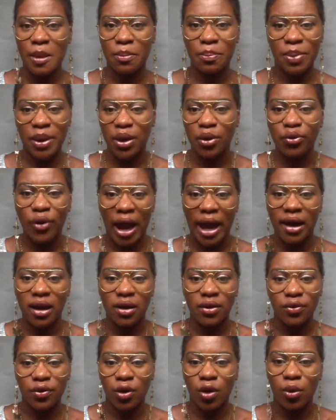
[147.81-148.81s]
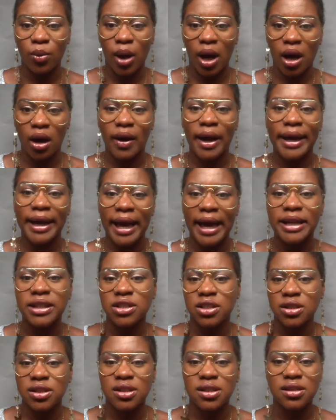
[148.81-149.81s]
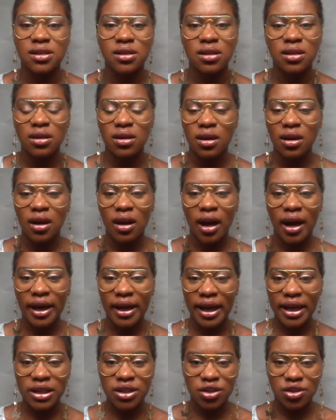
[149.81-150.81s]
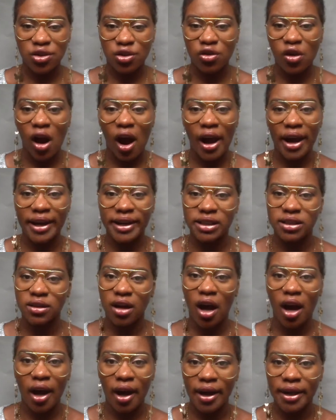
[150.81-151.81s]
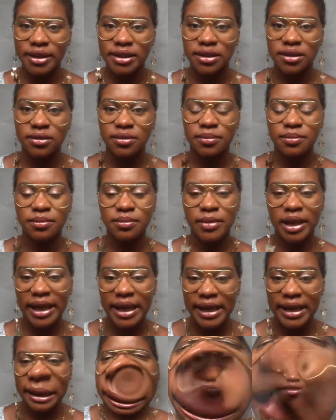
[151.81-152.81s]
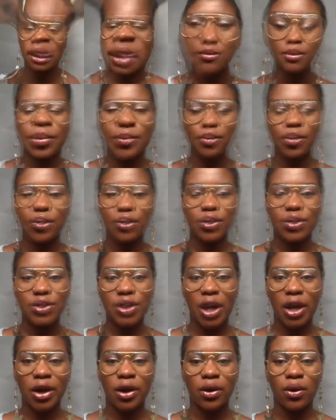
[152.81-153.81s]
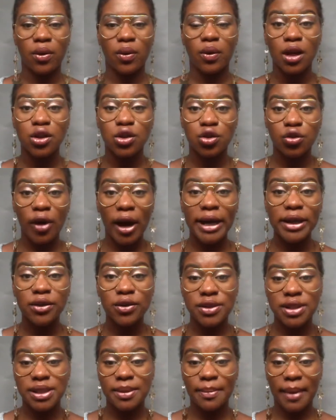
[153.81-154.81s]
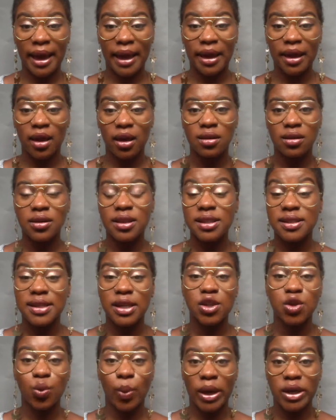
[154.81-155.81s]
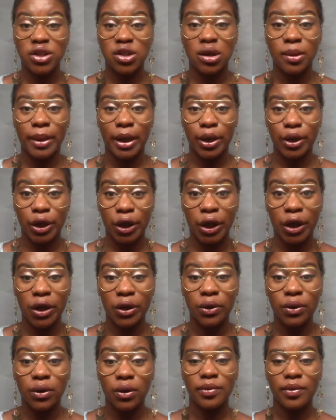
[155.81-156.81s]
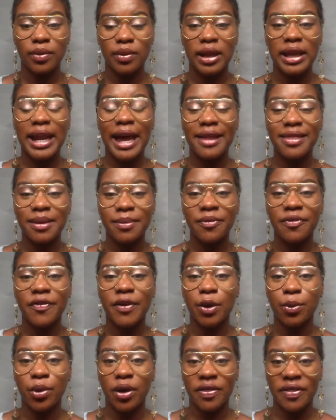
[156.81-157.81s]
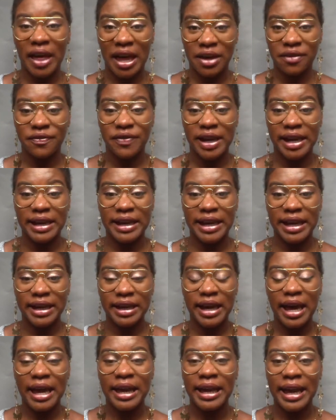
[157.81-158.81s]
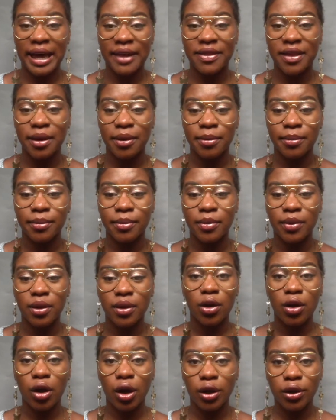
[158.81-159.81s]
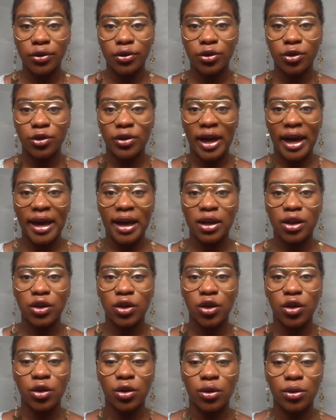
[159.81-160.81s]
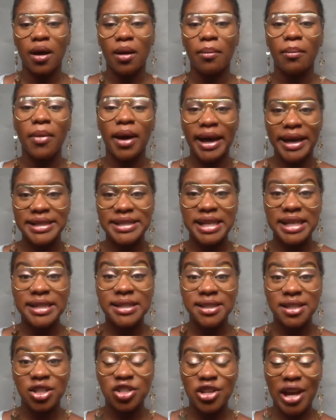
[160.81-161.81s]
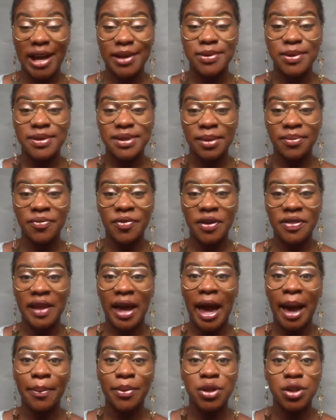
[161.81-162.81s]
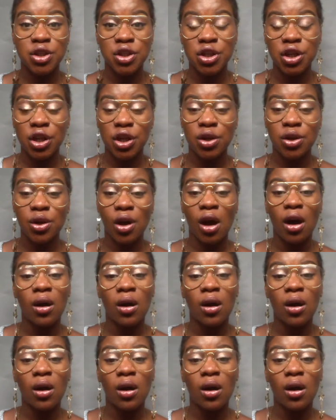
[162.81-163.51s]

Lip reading: be a wreck for a while. I can just cry and hurt and heal. Also, try not to make the situation about you. Let them feel what they're feeling and let them go through that. You might interject with something that happened to you.